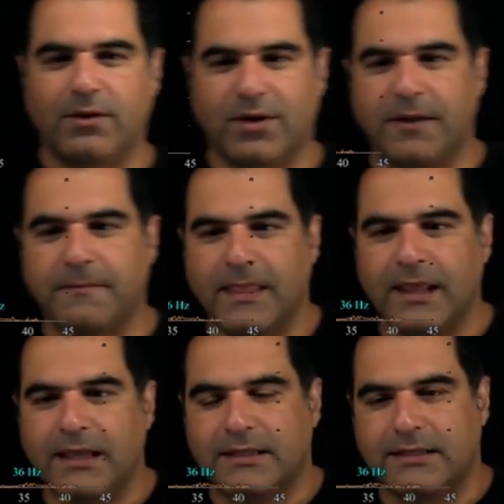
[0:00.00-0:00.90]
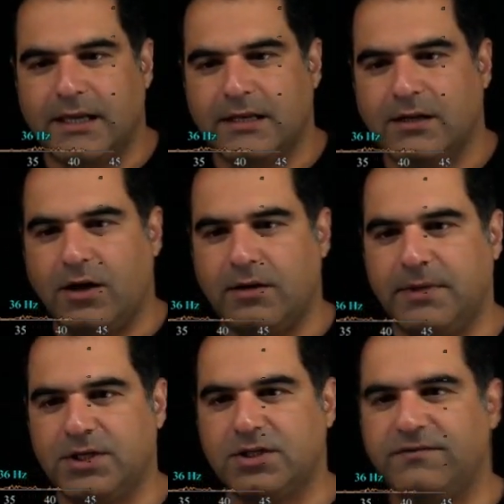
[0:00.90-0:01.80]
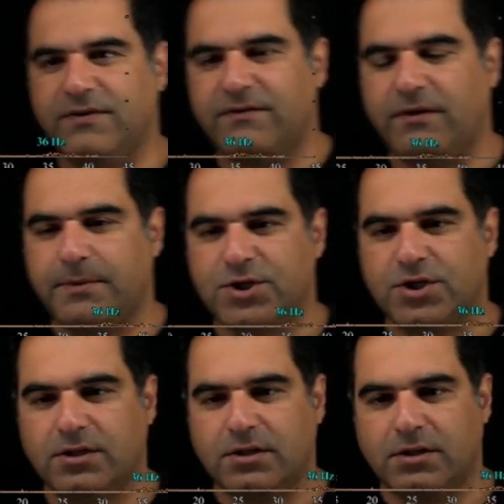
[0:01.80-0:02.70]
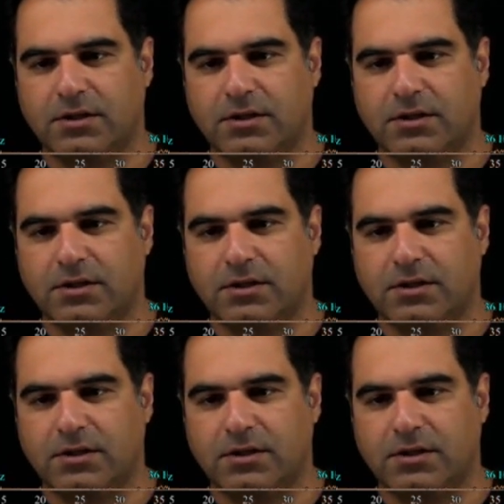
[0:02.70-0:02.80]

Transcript: Okay. Then I measure the free vibration